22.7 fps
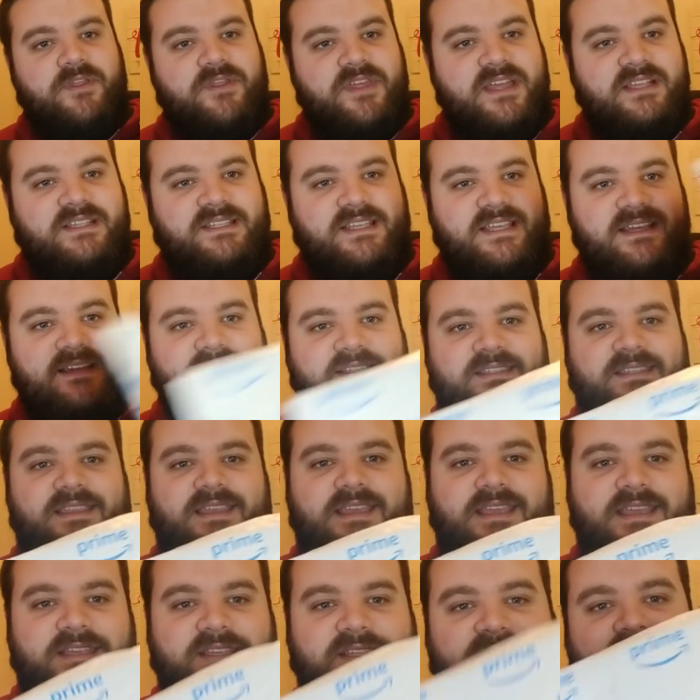but this is
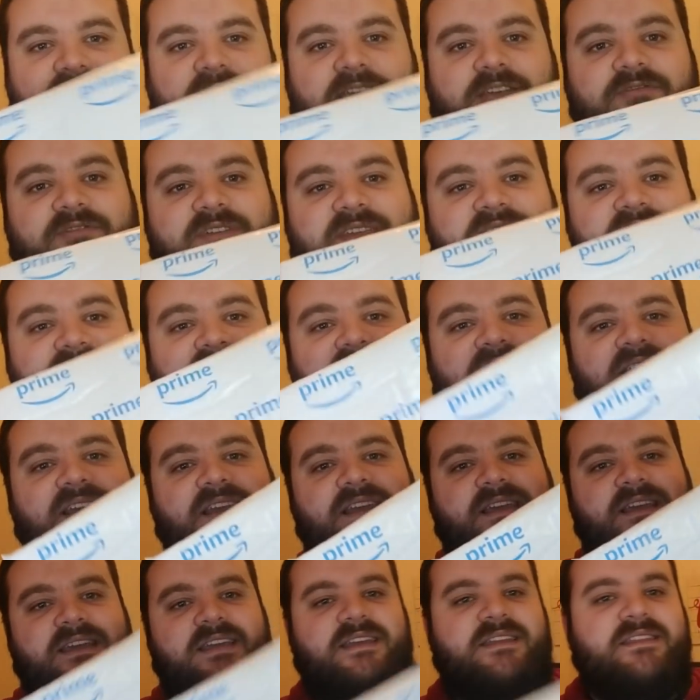the series
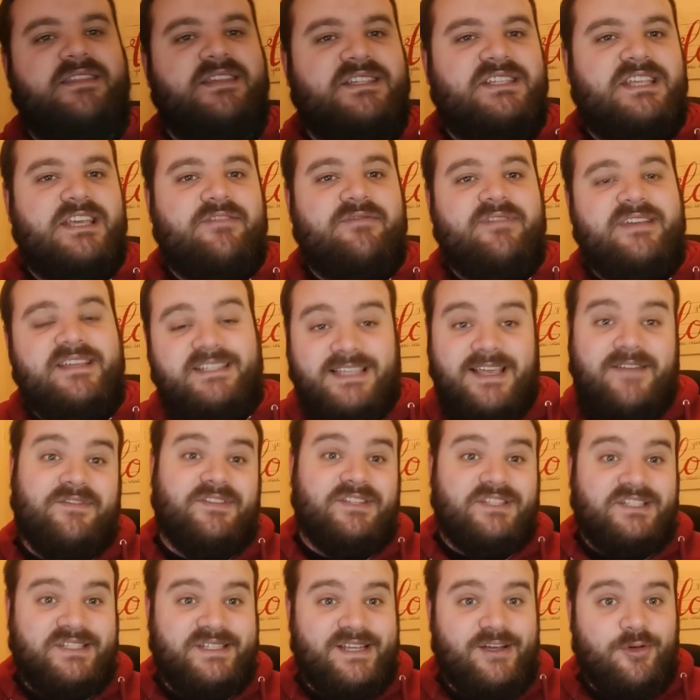the series
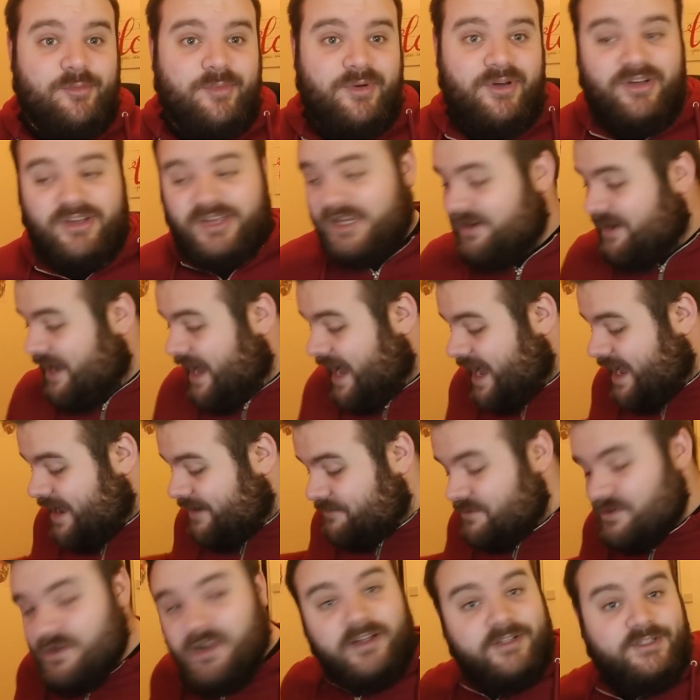7 steelbook i
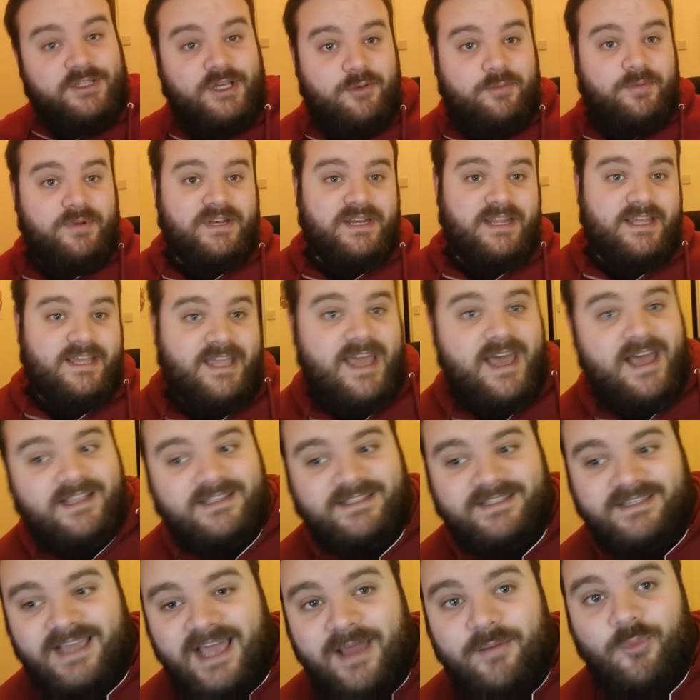have not opened it
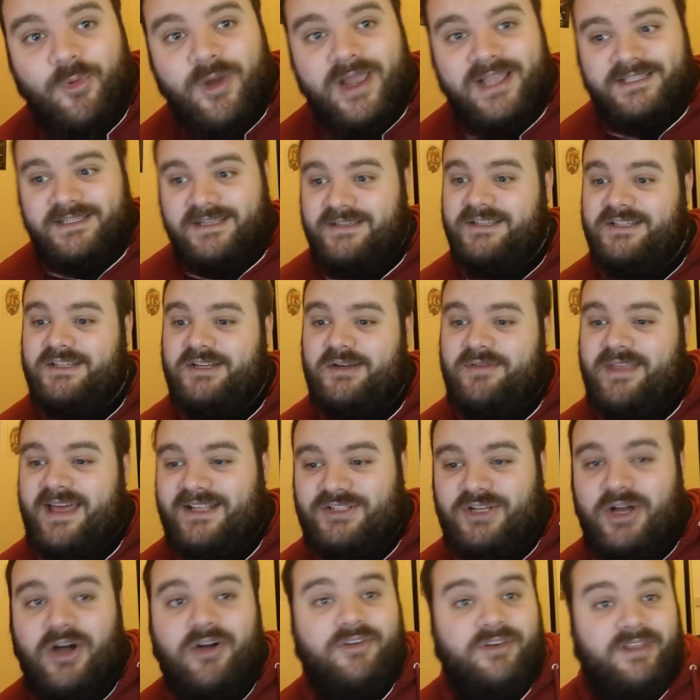yet i'm waiting to do
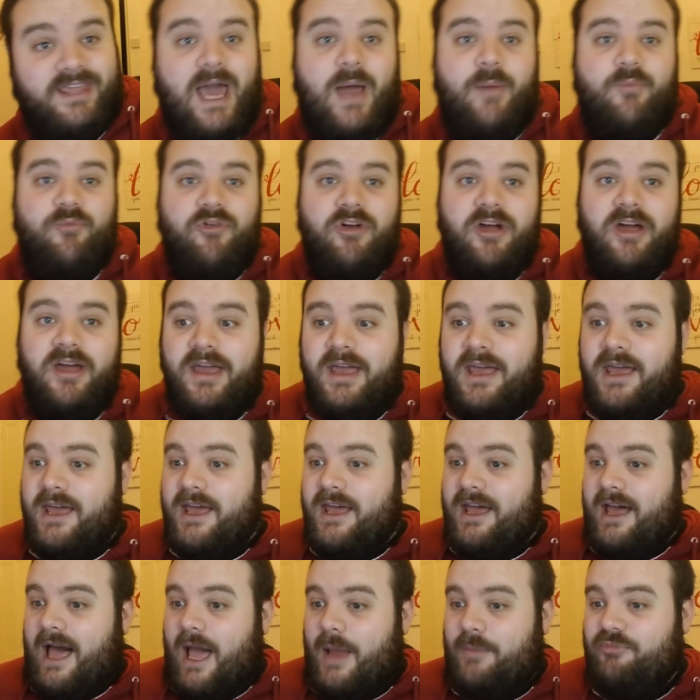that on camera
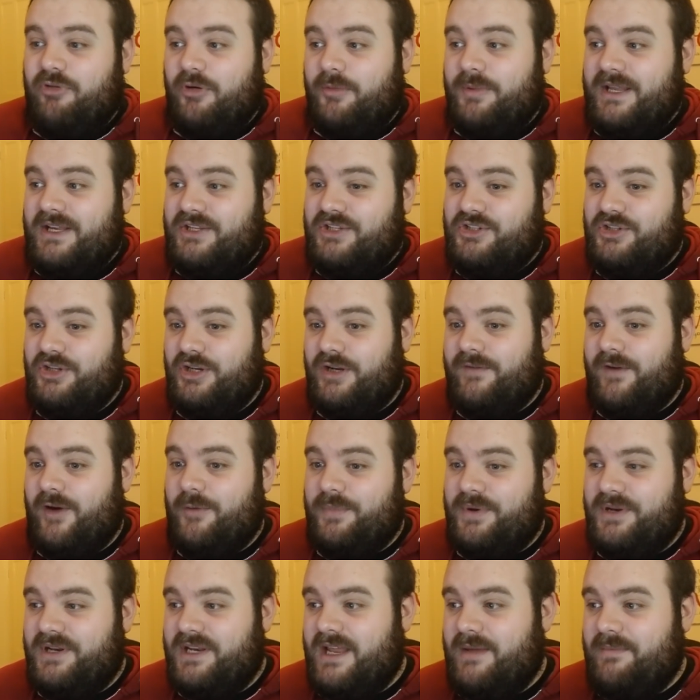i probably should have
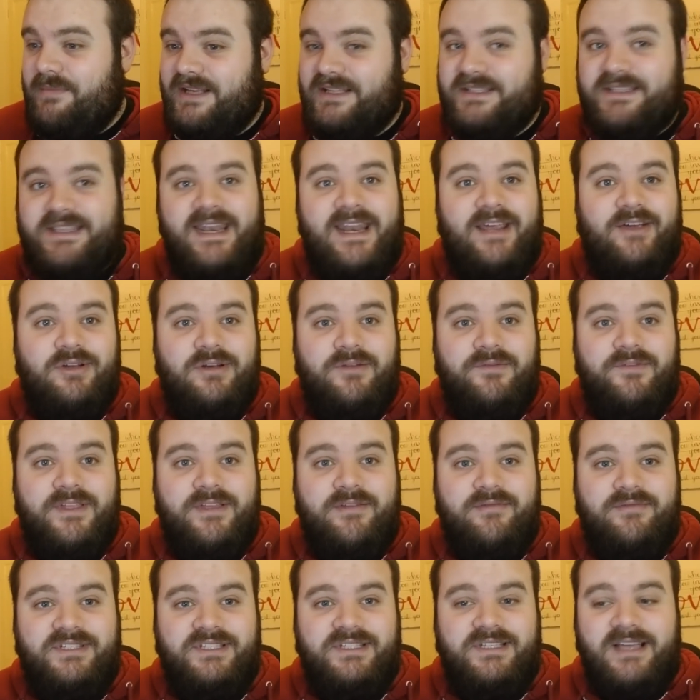opened it because then i could have
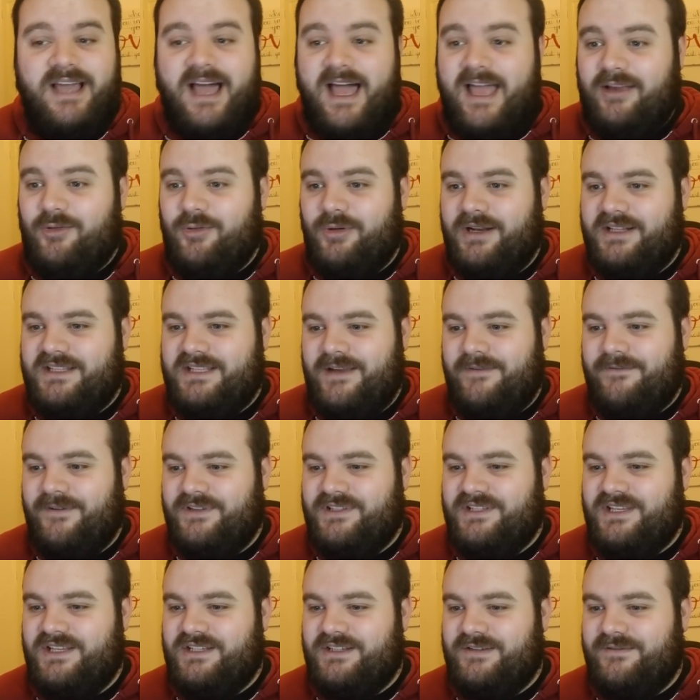used high quality
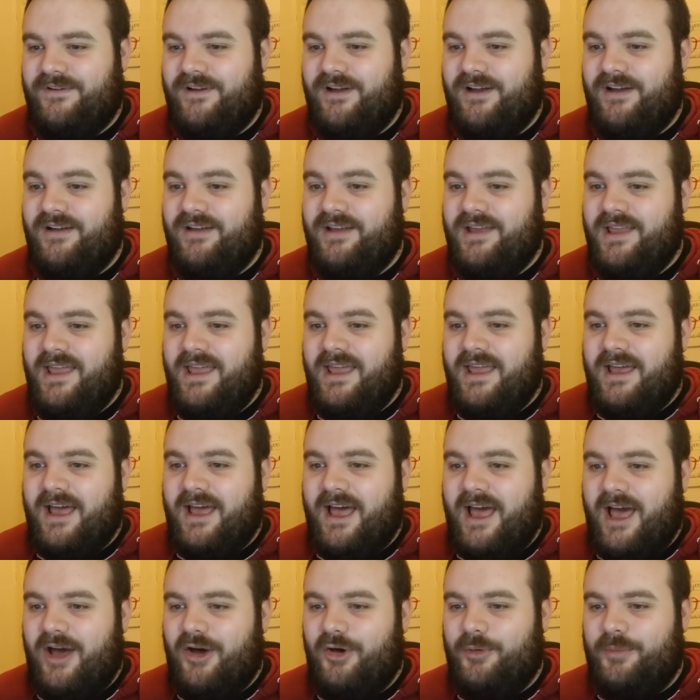footage for
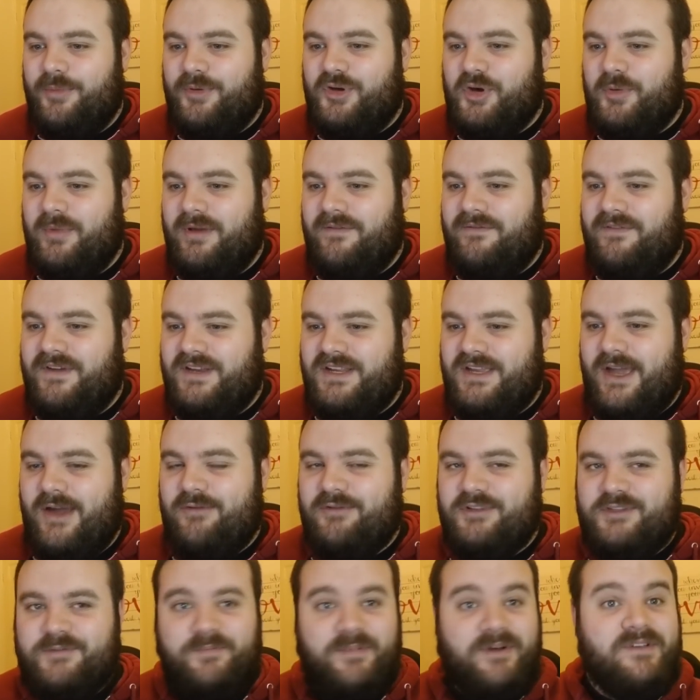uh, upcoming
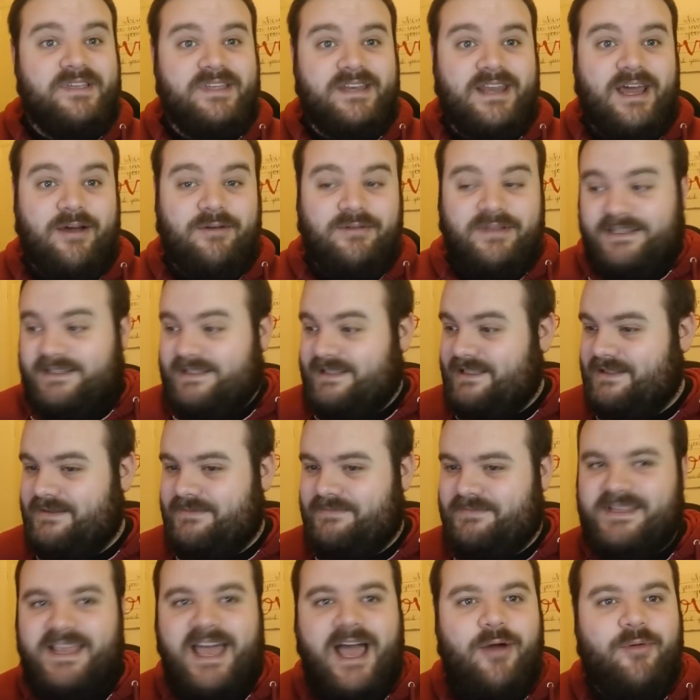videos. But you know, that's just
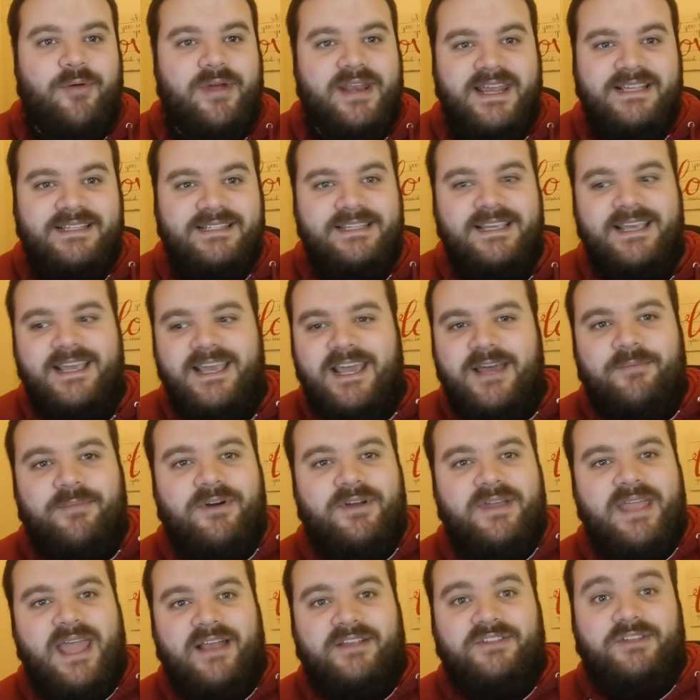how it is.
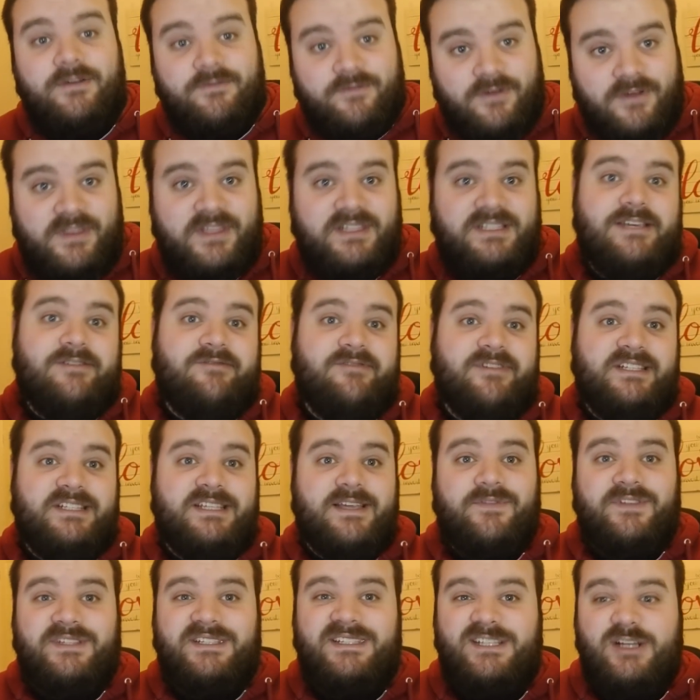But yeah, so I've got the Series
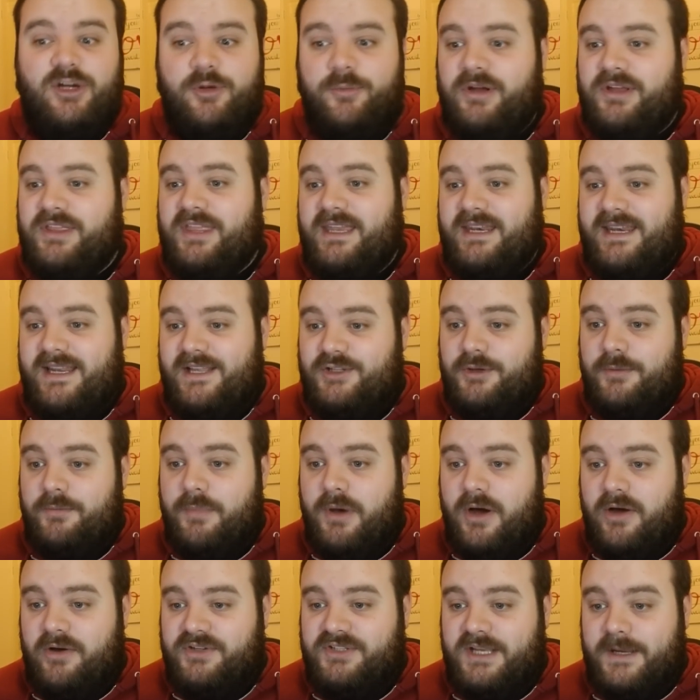Seven Steelbook that needs
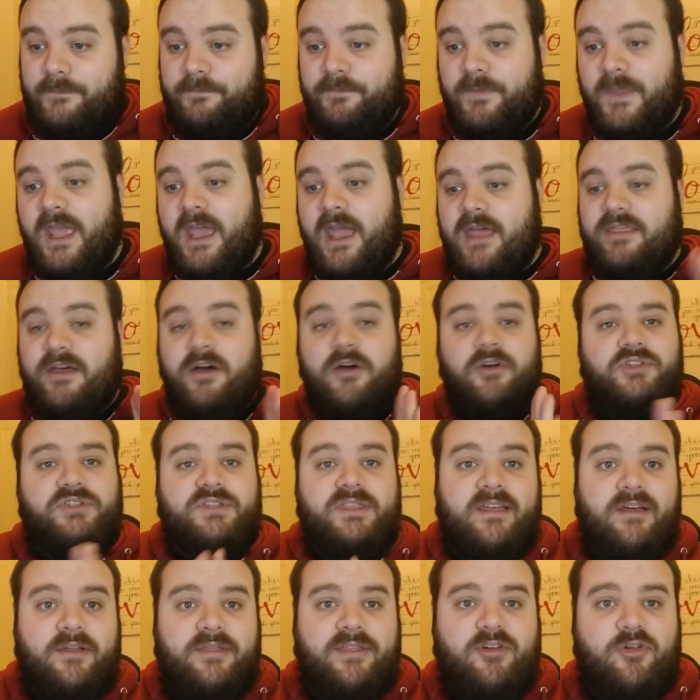unboxing. That
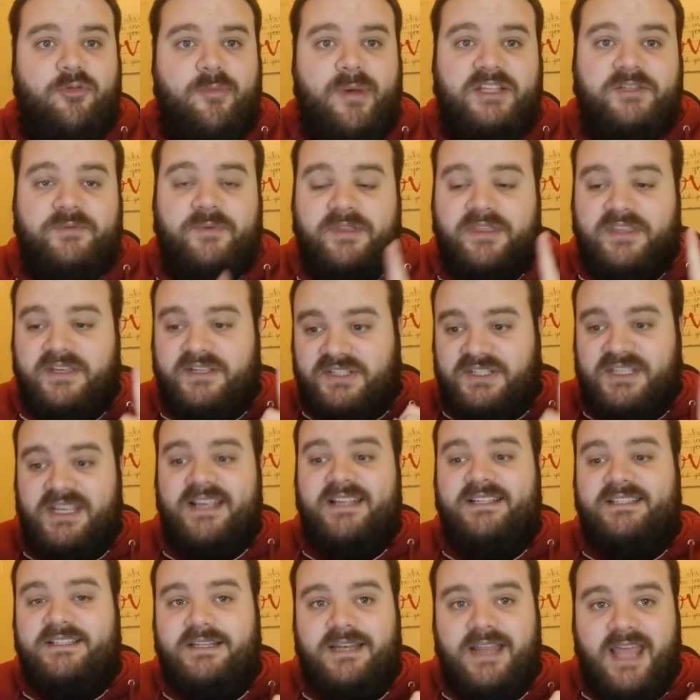also oh, that reminds me, the
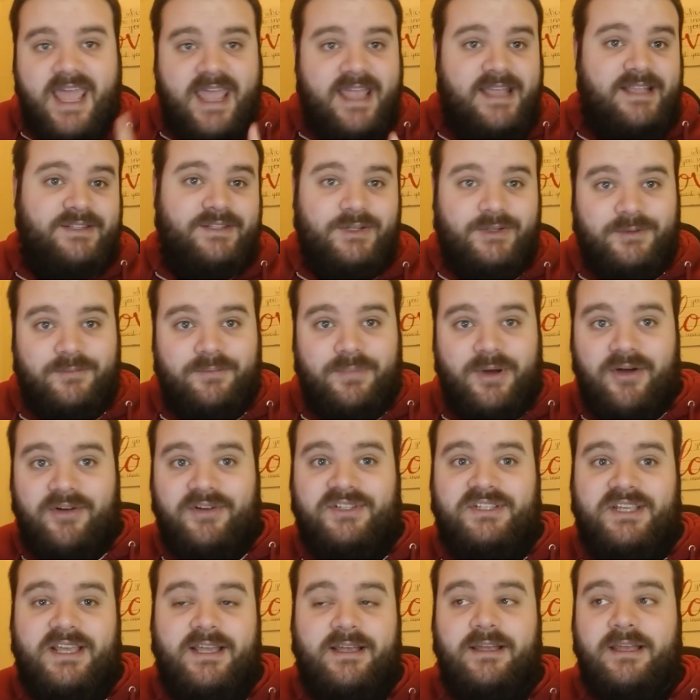Season Eight
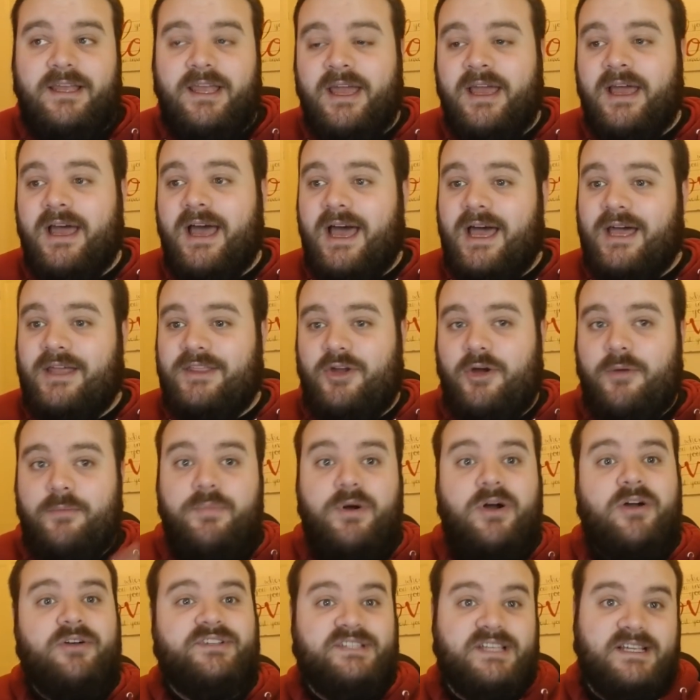unboxing, uh, the
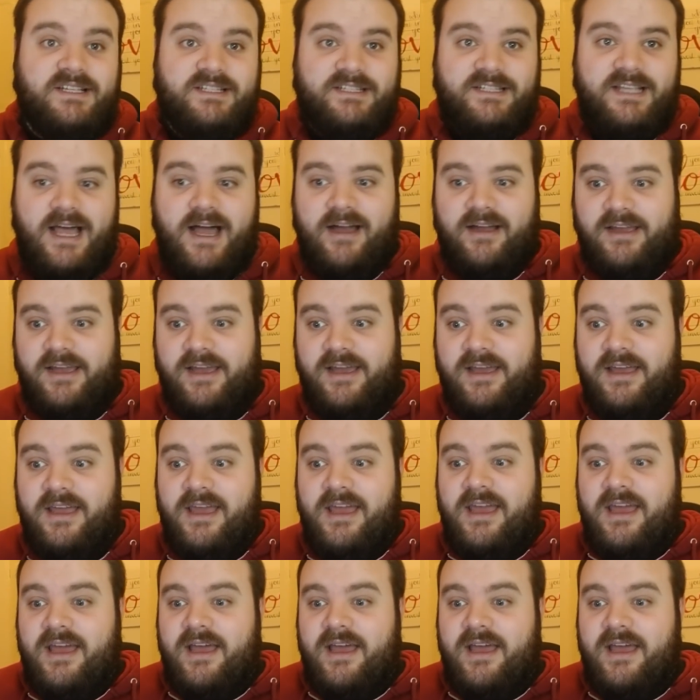unboxing saga.